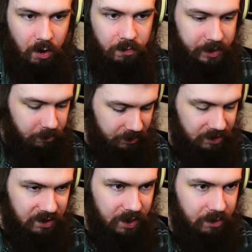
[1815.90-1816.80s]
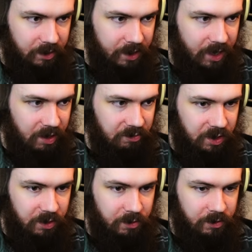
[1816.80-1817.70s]
already with the sound that I have
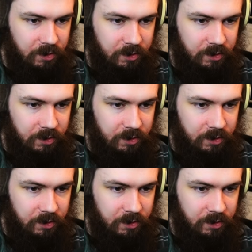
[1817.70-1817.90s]
here,